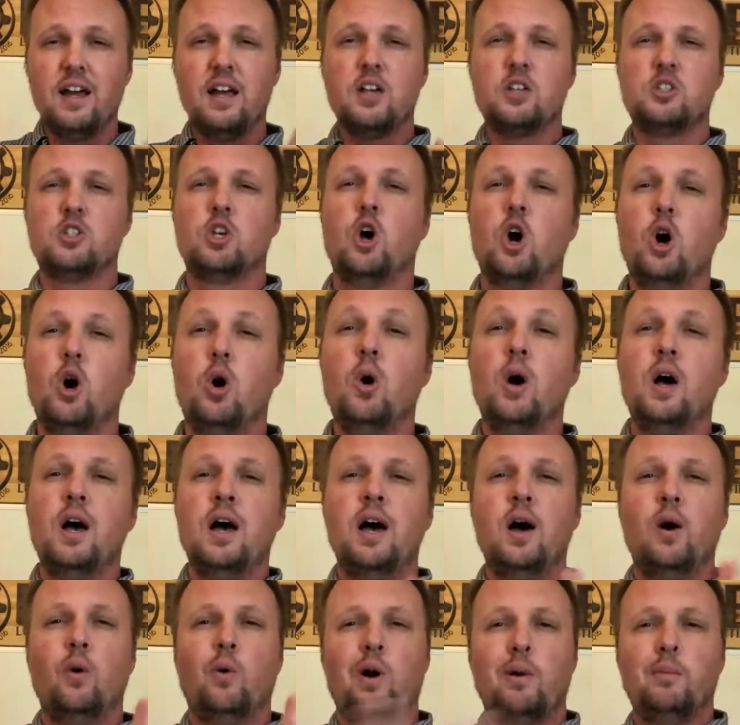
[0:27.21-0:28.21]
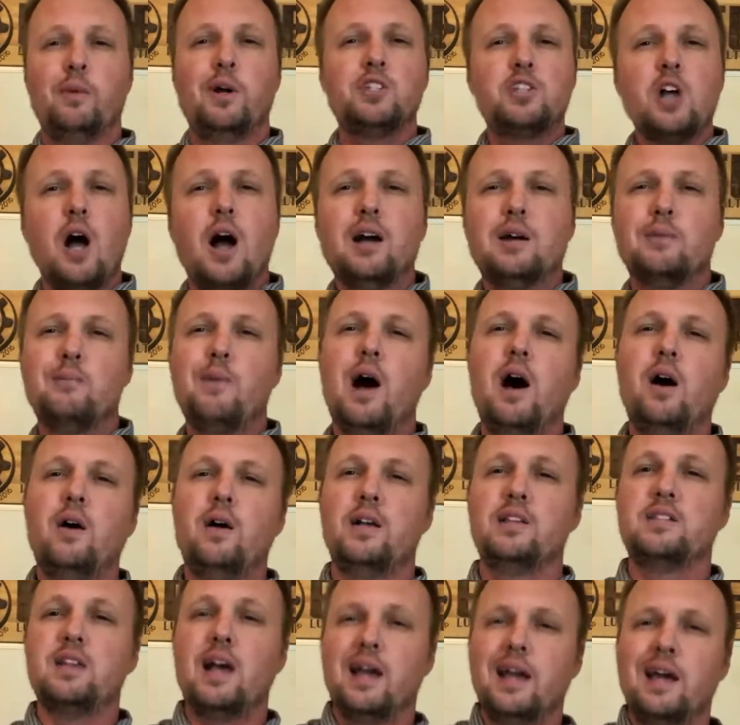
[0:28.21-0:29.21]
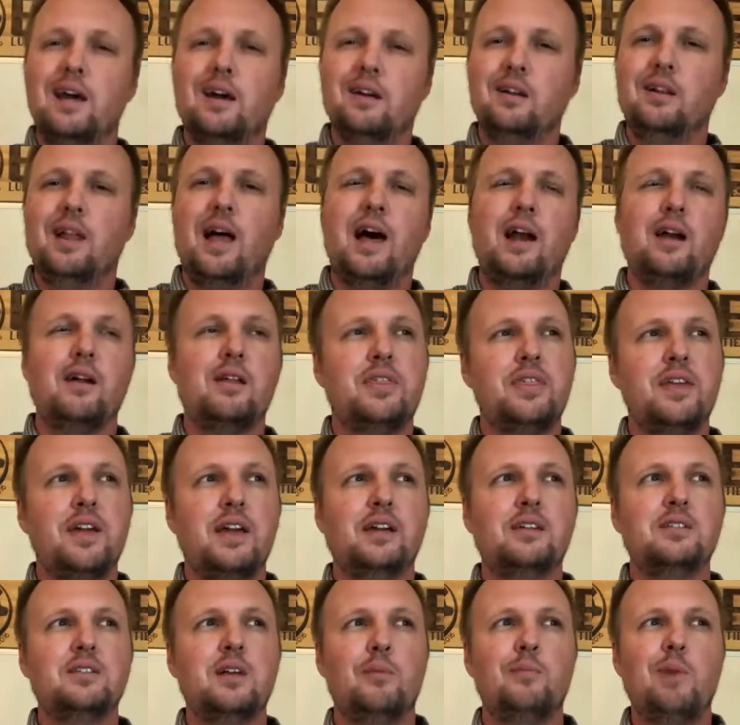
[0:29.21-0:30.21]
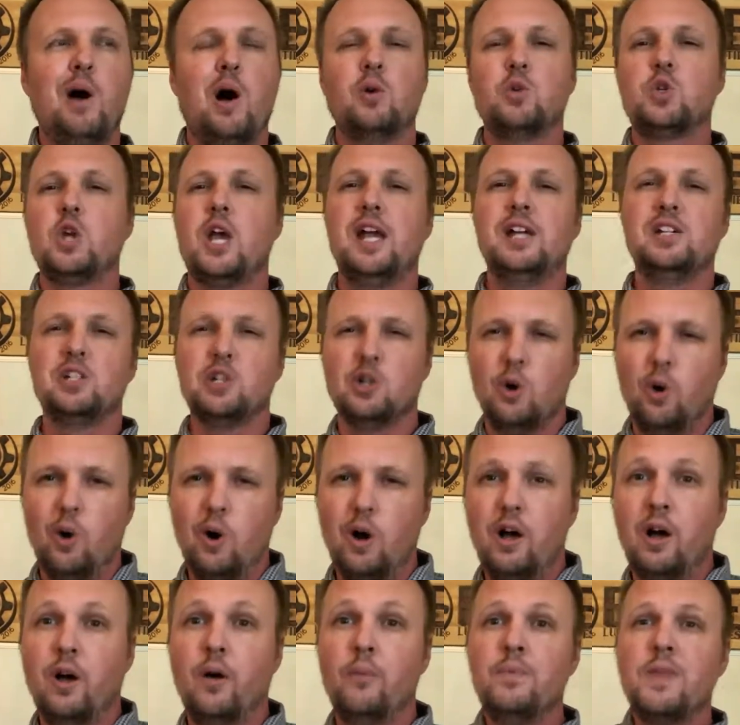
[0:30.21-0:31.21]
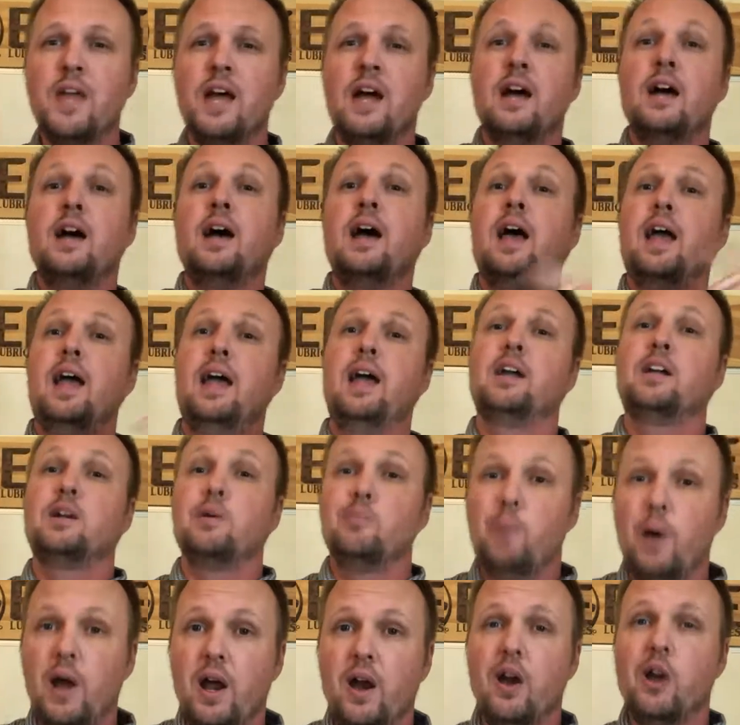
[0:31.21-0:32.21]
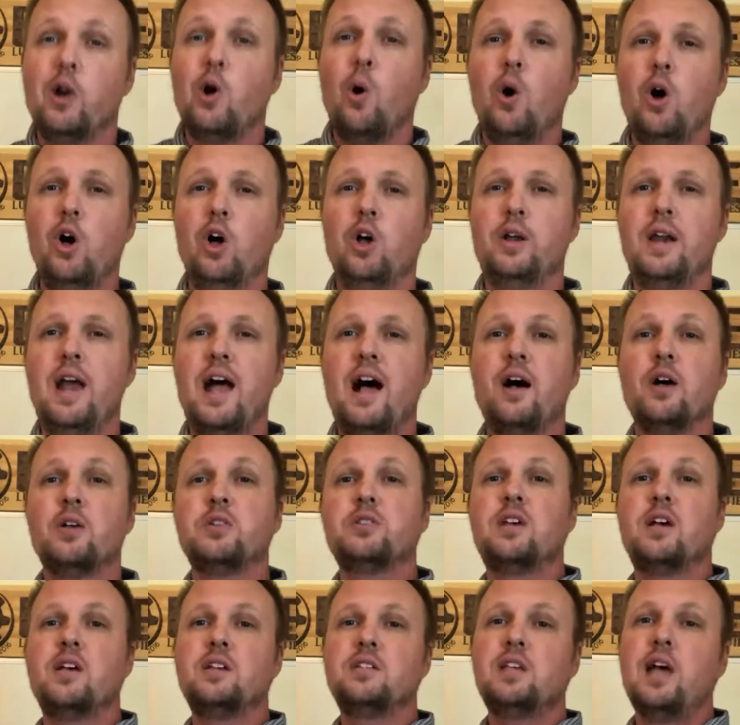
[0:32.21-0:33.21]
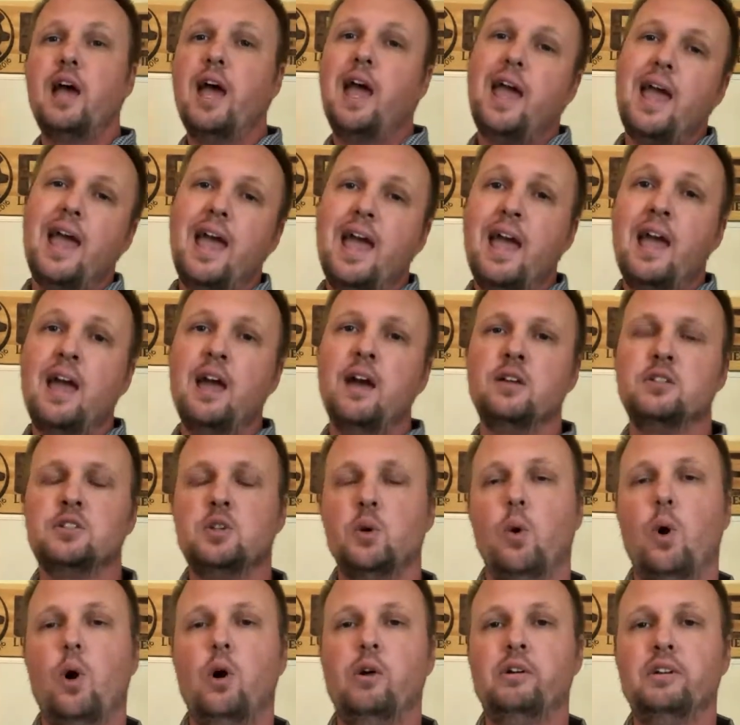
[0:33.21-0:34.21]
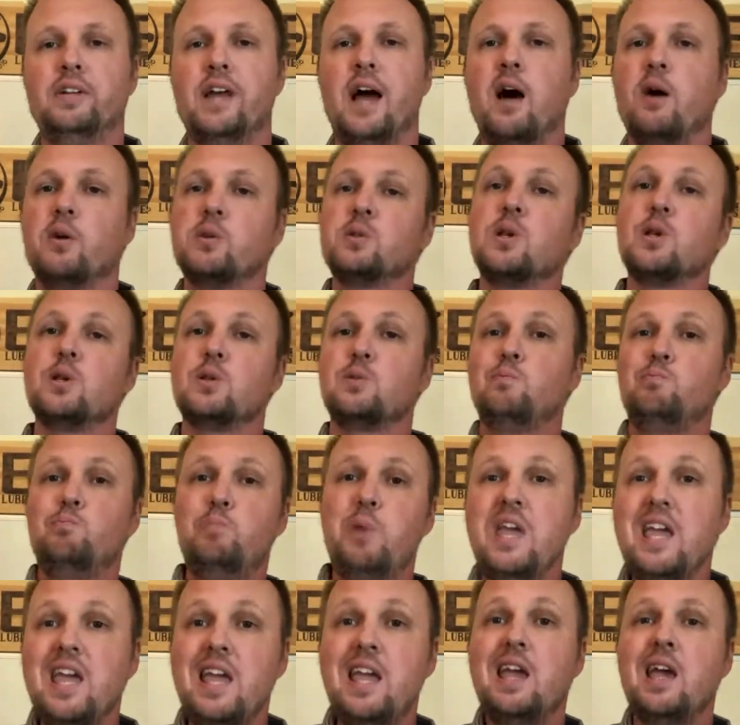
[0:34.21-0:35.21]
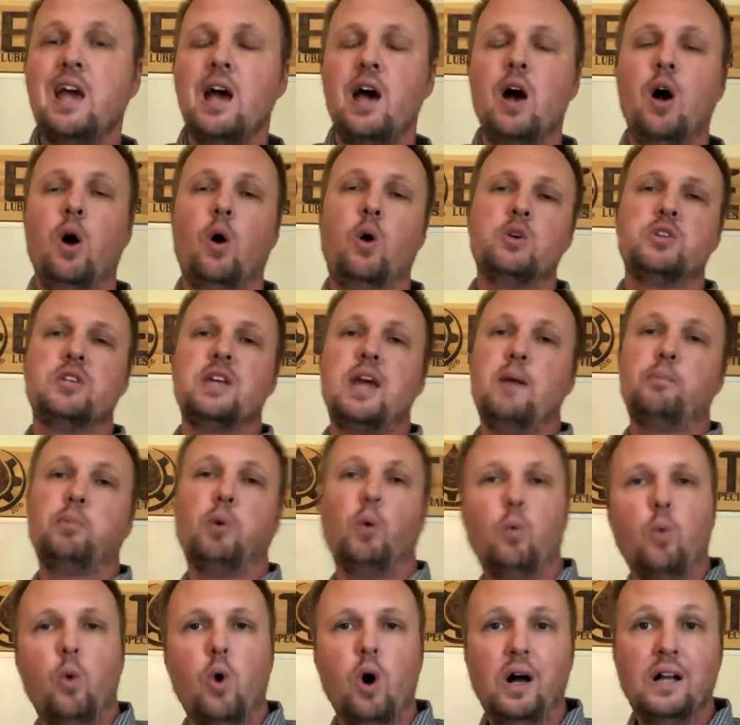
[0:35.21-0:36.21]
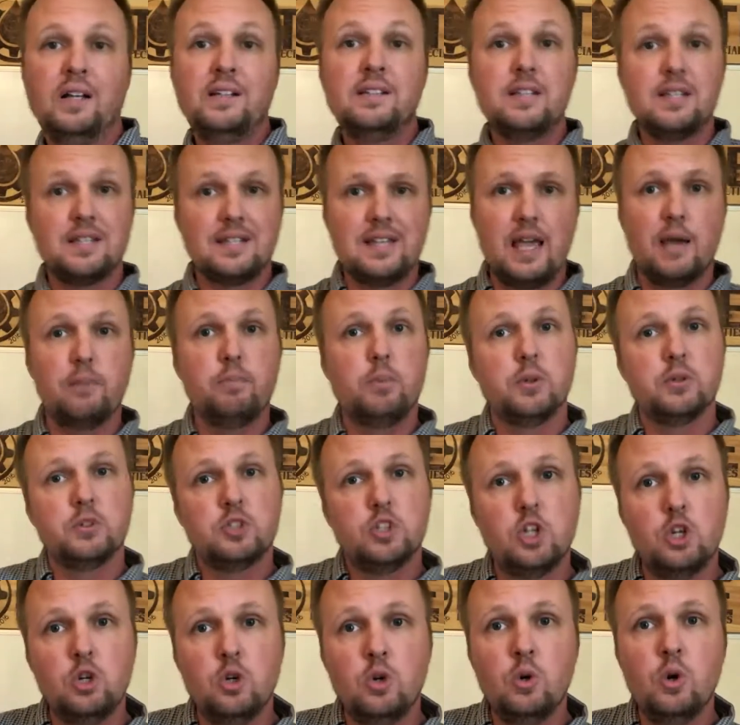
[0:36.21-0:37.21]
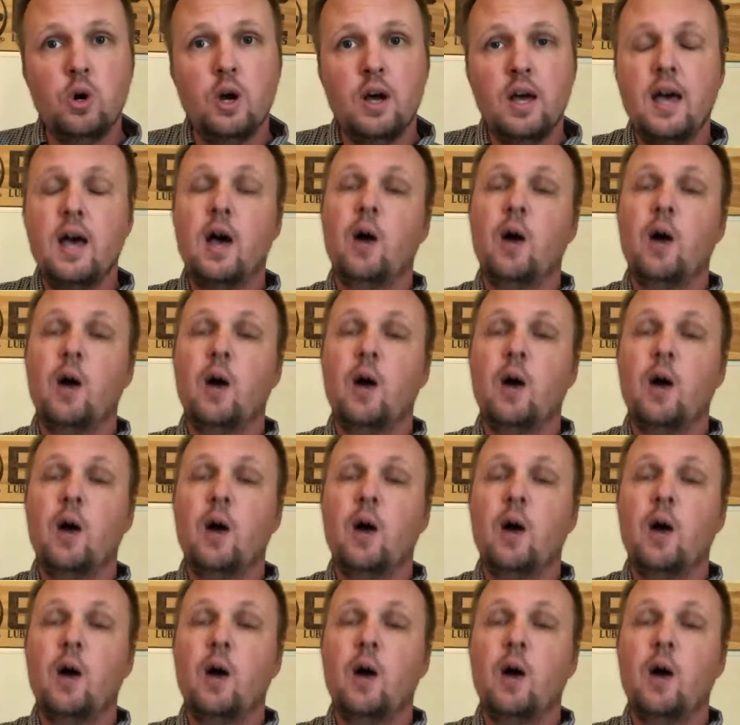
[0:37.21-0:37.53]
So what I'm going to talk about is I hear a lot of things about changing oil and comparing oil analysis A to oil analysis B, or sample 1 to sample 2,